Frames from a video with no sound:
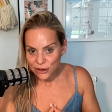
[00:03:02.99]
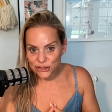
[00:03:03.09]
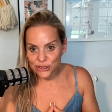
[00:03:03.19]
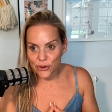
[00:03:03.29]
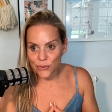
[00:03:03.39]

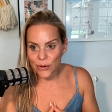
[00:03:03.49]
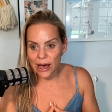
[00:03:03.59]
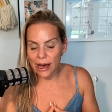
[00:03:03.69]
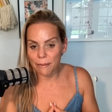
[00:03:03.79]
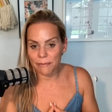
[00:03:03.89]
So
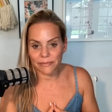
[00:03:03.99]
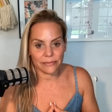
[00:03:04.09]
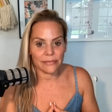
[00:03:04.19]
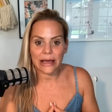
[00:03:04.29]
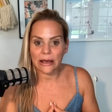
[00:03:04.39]
I'm
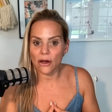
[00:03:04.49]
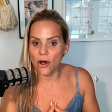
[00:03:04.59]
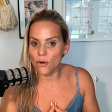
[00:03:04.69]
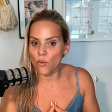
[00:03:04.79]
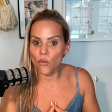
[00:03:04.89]

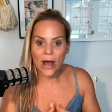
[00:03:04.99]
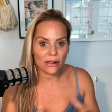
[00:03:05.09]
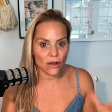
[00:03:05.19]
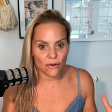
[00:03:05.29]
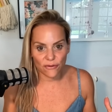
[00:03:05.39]

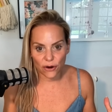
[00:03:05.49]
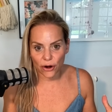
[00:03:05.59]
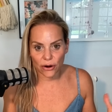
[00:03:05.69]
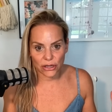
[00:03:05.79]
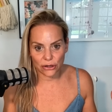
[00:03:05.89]
well
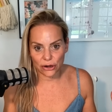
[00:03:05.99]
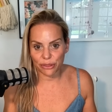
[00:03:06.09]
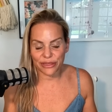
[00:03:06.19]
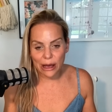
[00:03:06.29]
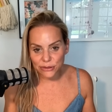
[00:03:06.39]
over, you know,
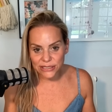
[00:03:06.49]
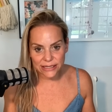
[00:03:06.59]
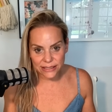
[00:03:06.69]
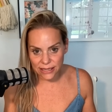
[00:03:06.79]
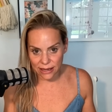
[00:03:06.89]

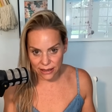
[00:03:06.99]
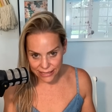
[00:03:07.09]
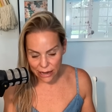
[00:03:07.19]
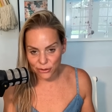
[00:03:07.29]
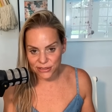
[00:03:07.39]
thousands
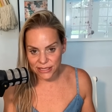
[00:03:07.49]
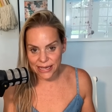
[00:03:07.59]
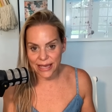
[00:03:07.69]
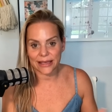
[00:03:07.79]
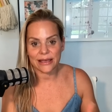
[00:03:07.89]
downloads a
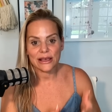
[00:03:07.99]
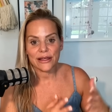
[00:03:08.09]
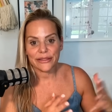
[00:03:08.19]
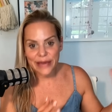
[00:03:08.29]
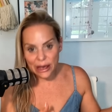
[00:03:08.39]
day,
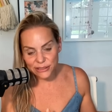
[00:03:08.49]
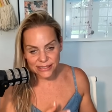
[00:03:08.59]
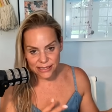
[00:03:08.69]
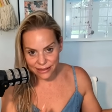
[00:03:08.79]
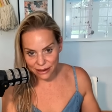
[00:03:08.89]

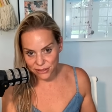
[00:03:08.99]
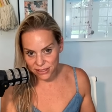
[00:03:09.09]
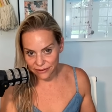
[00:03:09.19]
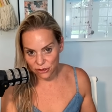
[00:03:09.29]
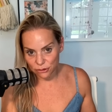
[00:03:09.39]
thousands and
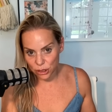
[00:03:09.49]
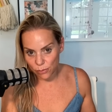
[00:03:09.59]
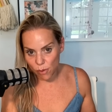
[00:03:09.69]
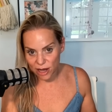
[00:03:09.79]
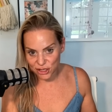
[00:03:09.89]
thousands of
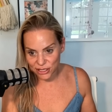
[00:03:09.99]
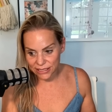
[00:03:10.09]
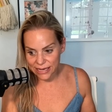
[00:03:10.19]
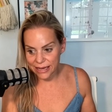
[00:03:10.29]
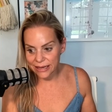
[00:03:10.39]
YouTube watches a
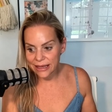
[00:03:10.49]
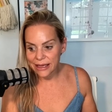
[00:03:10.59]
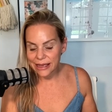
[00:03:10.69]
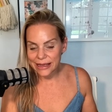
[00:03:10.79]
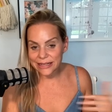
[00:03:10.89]
day.
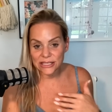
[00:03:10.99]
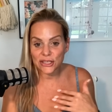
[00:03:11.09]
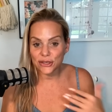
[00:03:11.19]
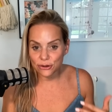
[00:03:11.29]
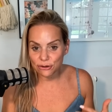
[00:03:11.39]

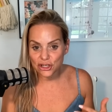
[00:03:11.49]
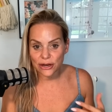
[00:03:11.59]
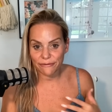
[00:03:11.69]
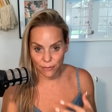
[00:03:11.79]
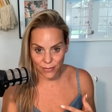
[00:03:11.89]
It's huge
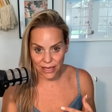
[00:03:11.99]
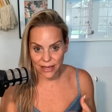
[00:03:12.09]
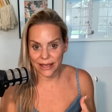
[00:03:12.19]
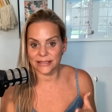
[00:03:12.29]
for me.